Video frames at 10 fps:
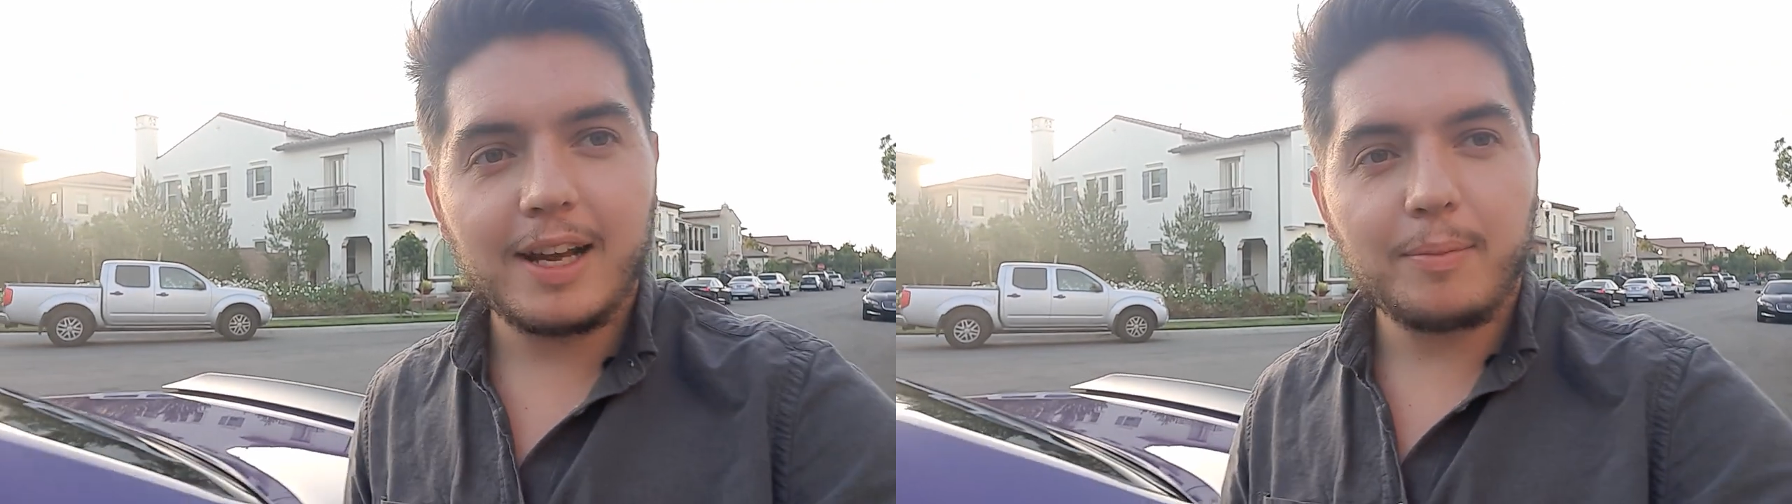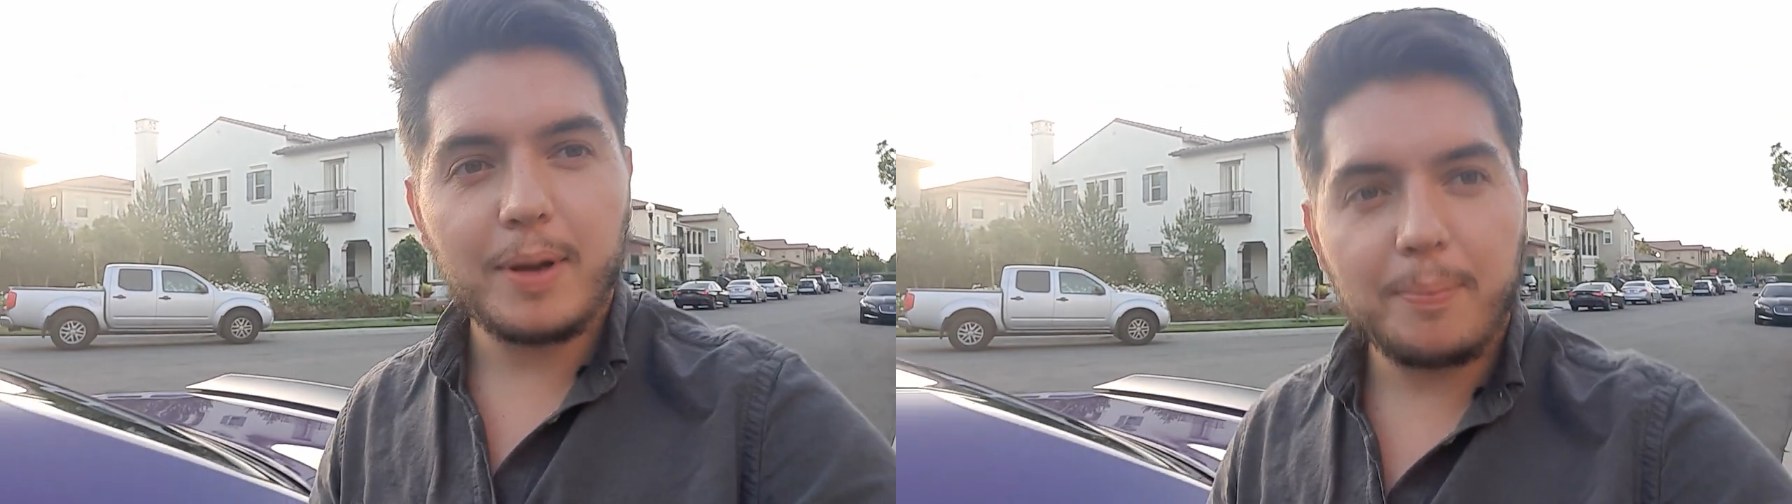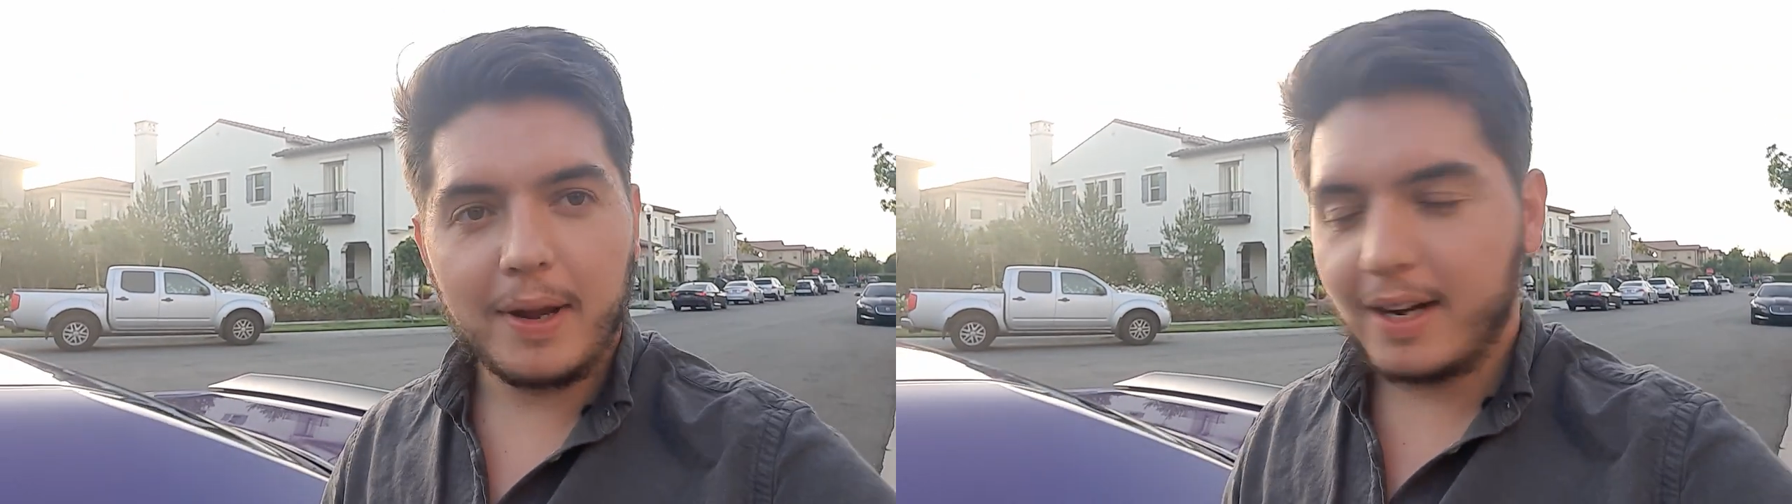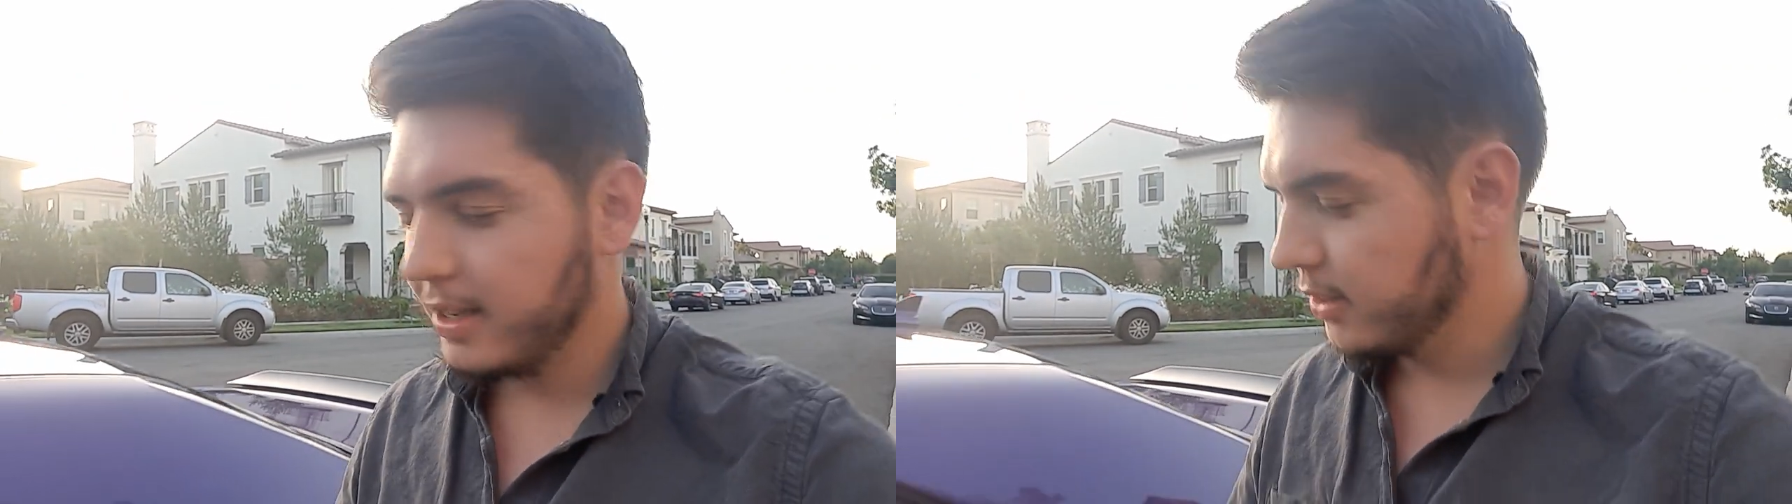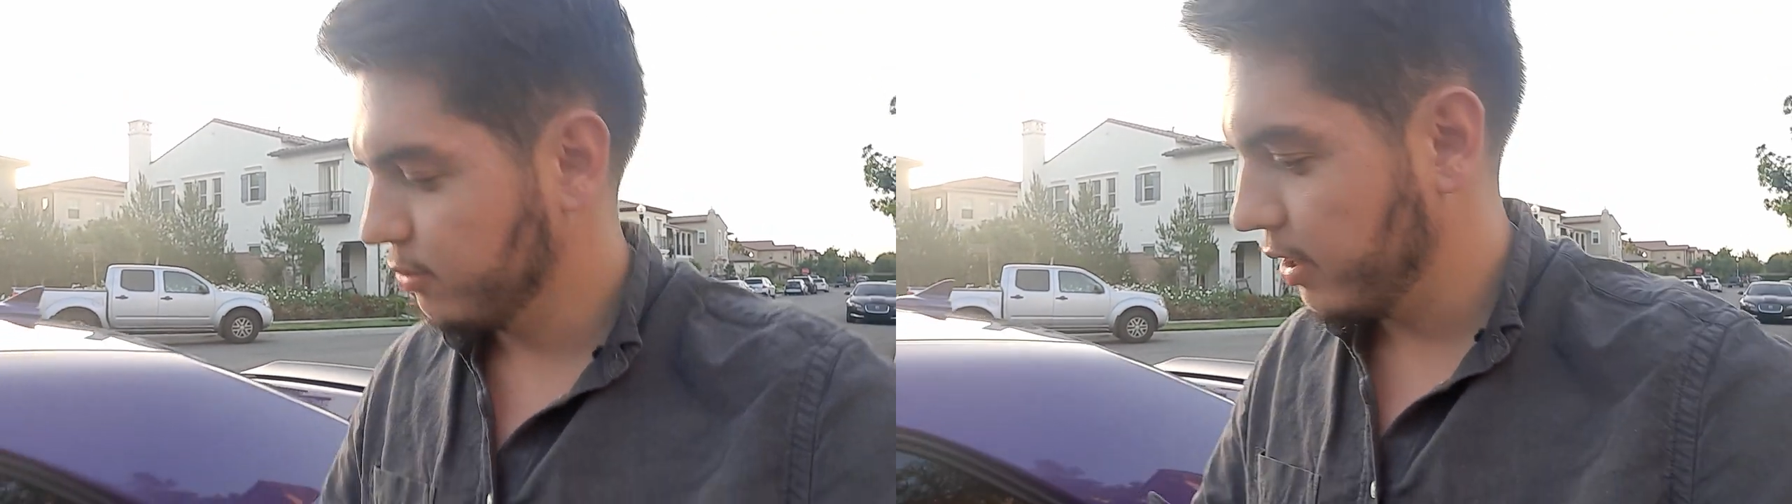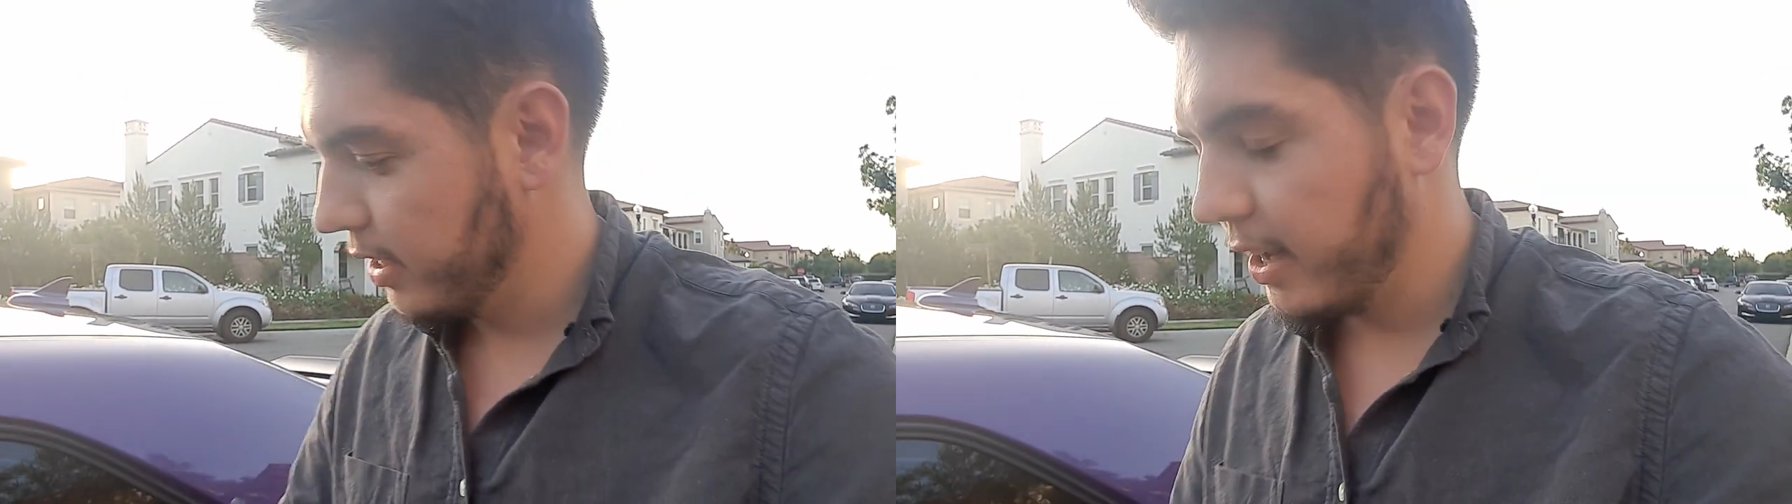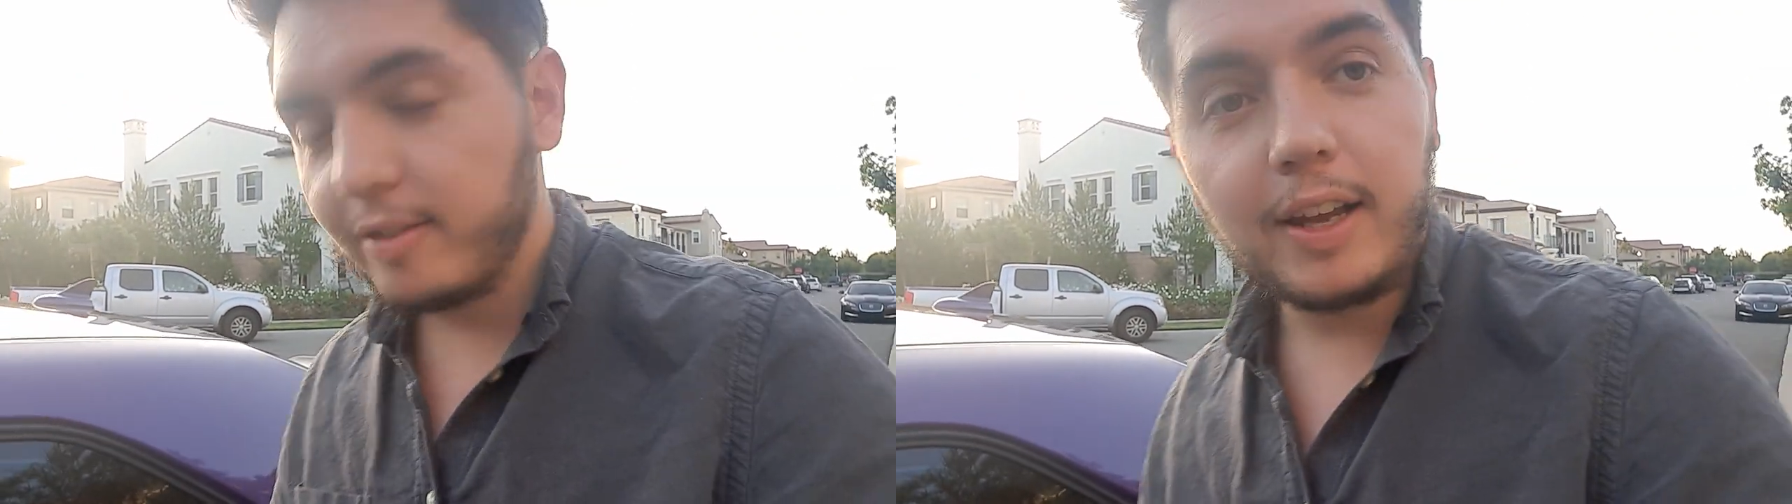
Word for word: at my parents right now.